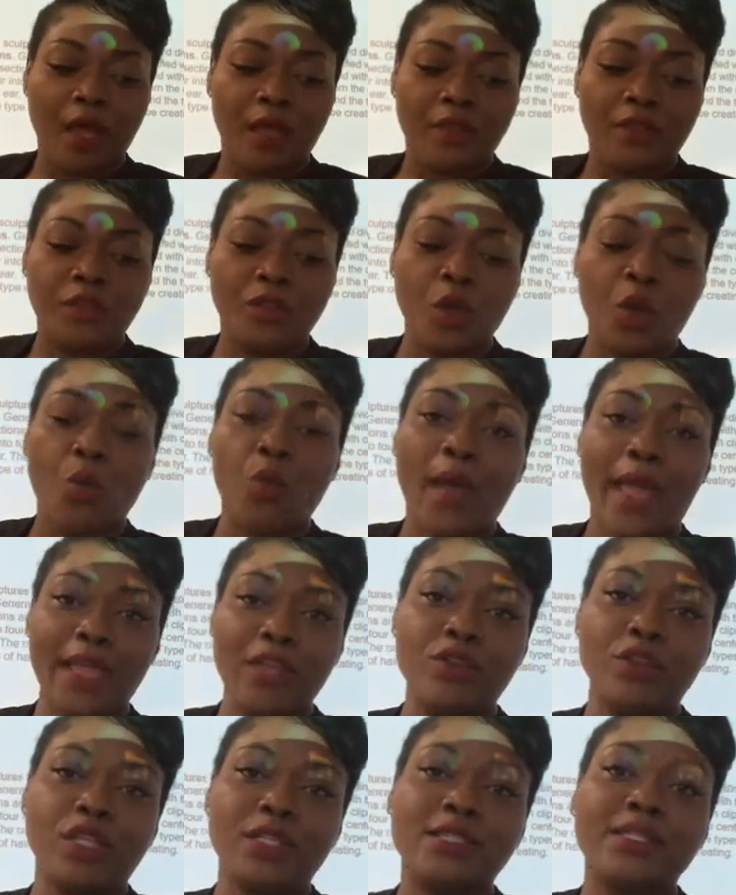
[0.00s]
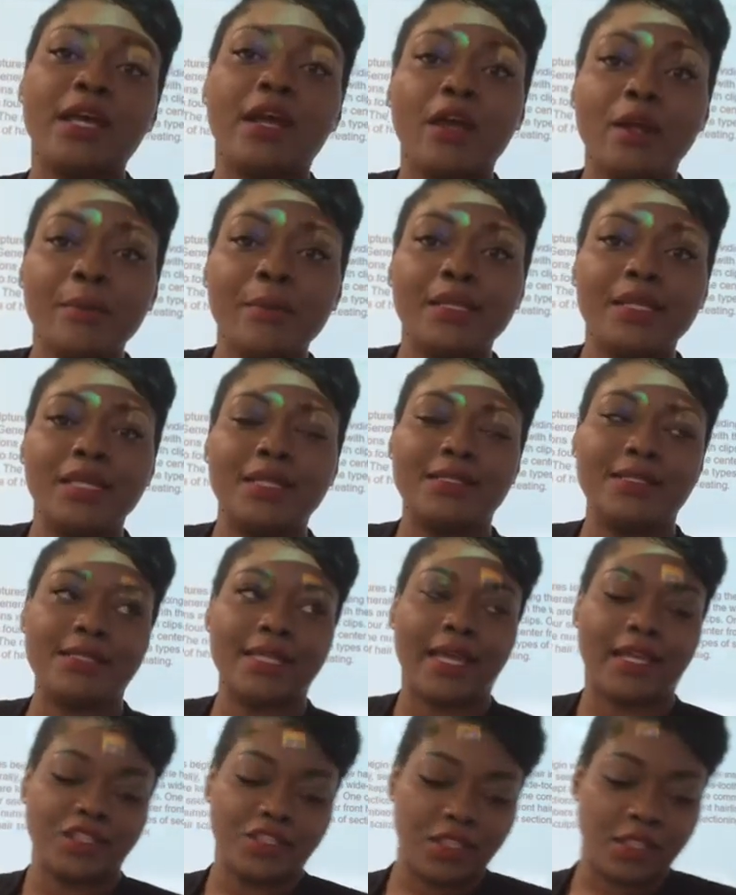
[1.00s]
The way you determine these
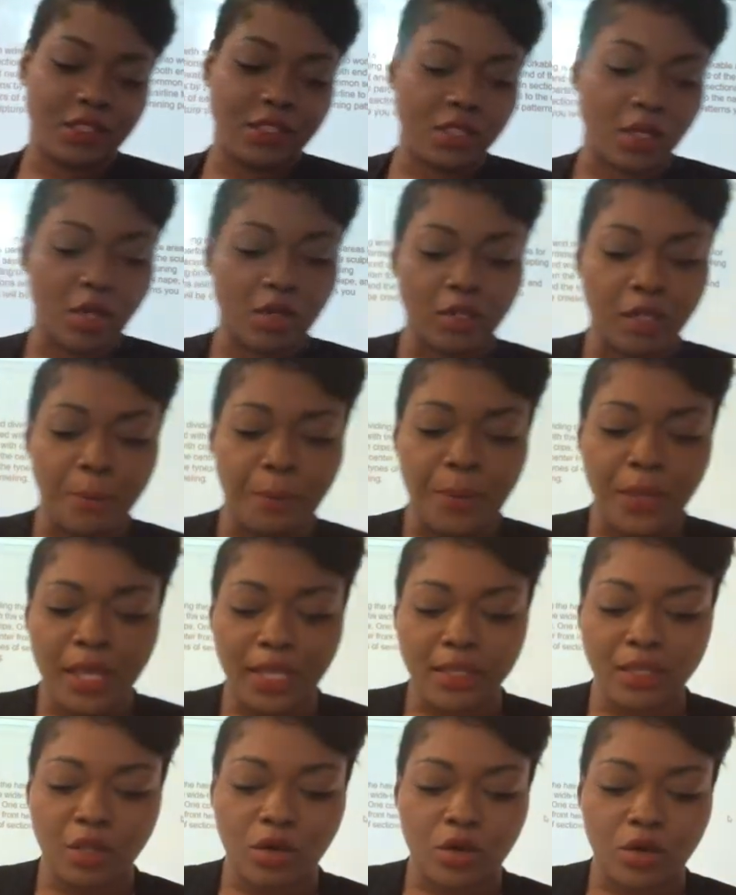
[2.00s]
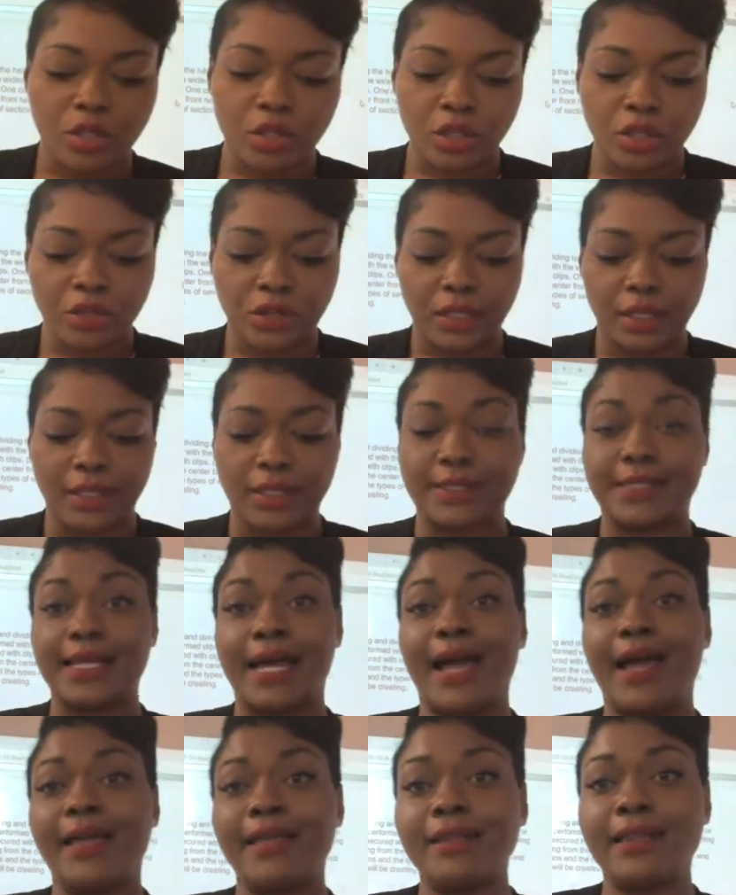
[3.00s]
sections depend on the
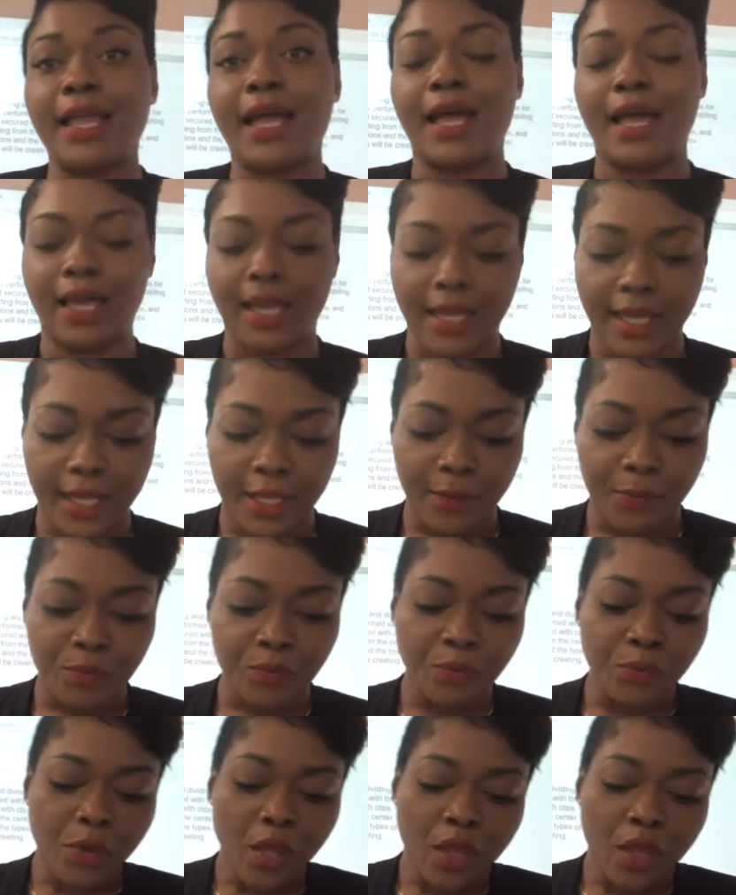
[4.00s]
design line,